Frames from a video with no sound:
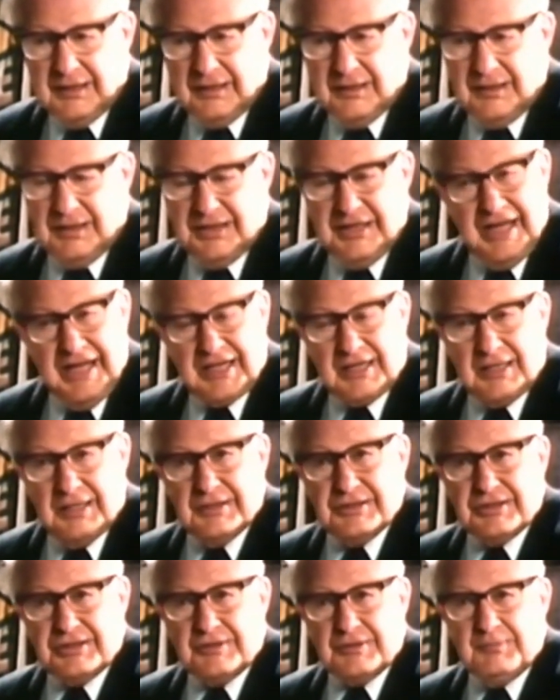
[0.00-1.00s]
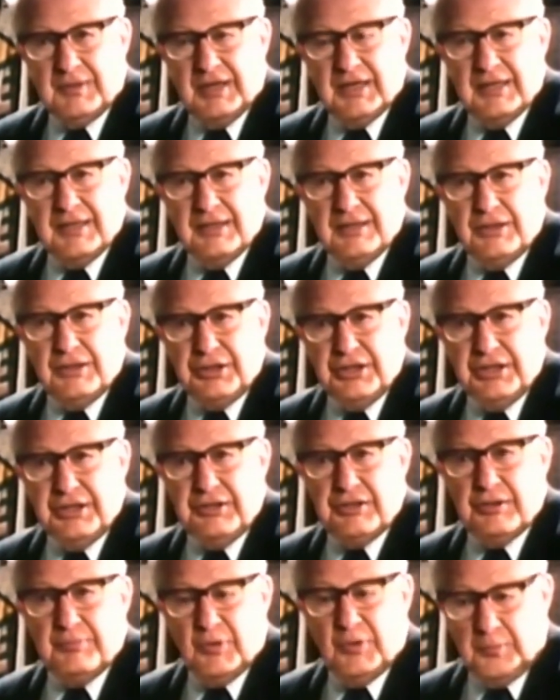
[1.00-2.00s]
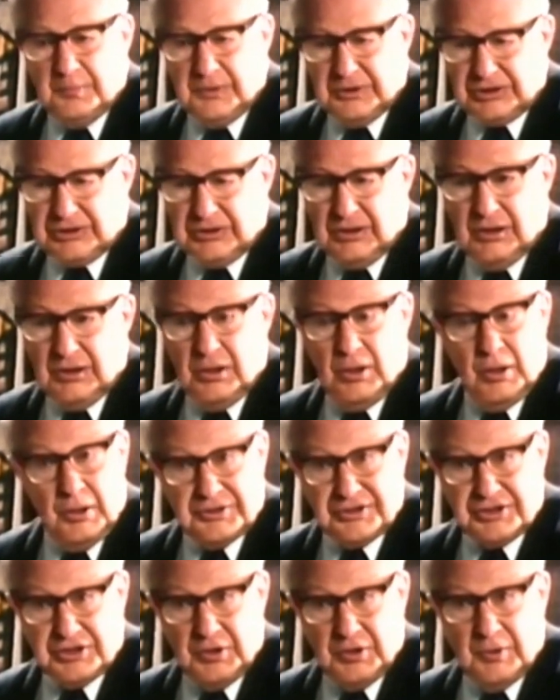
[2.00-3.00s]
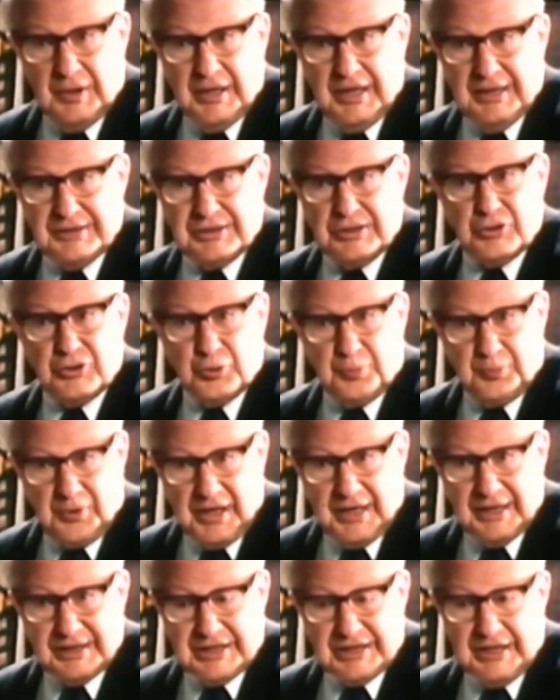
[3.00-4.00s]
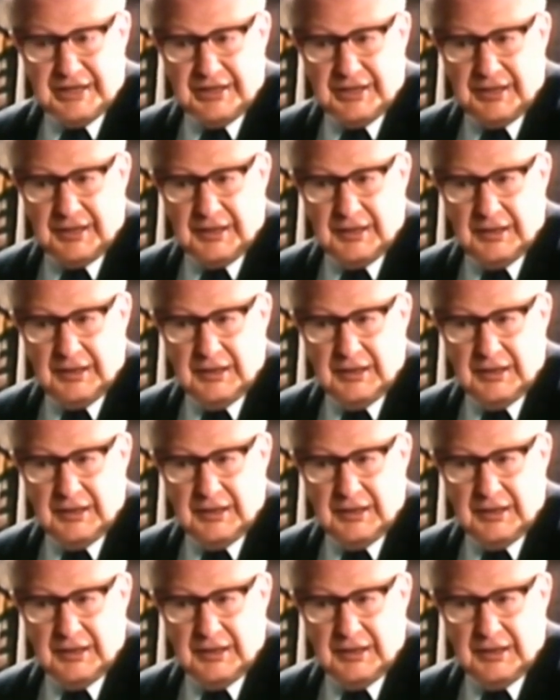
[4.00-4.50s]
The Necklace by Guy de Maupassant also has a surprise ending.